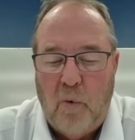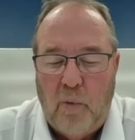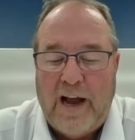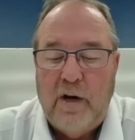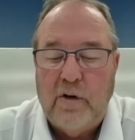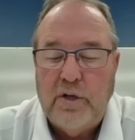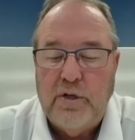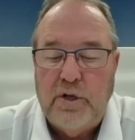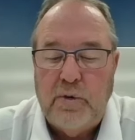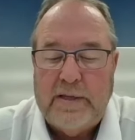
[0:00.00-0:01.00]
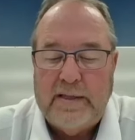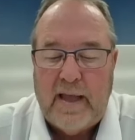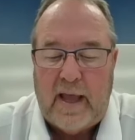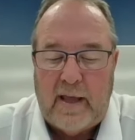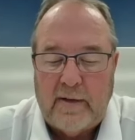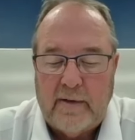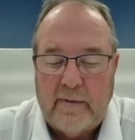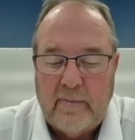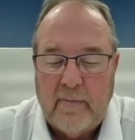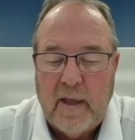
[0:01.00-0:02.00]
Why are you doing that?
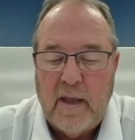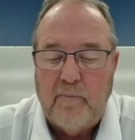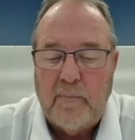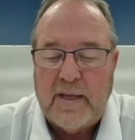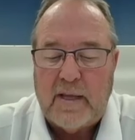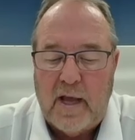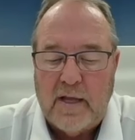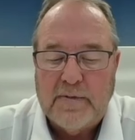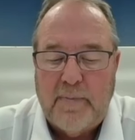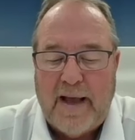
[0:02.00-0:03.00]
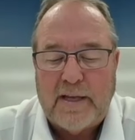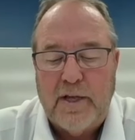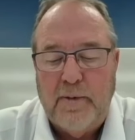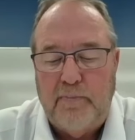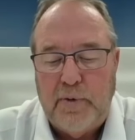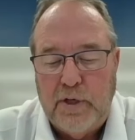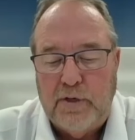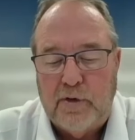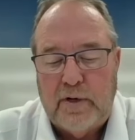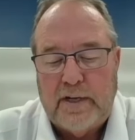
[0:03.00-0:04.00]
Because my
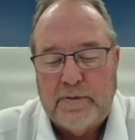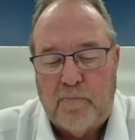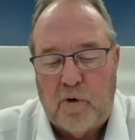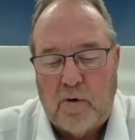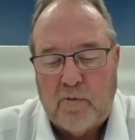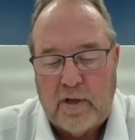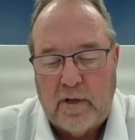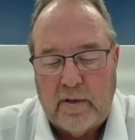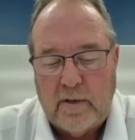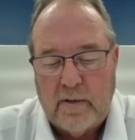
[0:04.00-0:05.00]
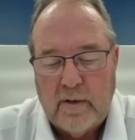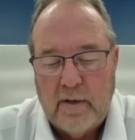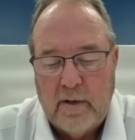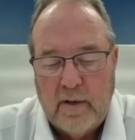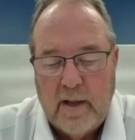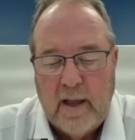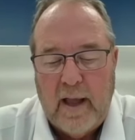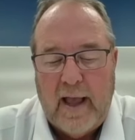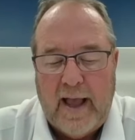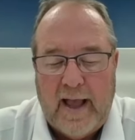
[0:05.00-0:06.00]
computer is broken.
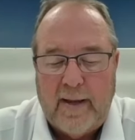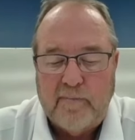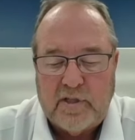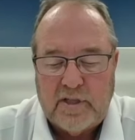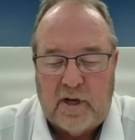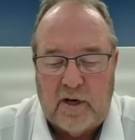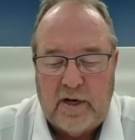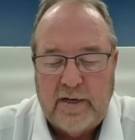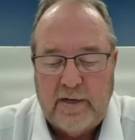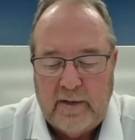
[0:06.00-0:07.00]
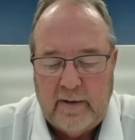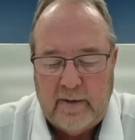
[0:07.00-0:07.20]
I'm sorry.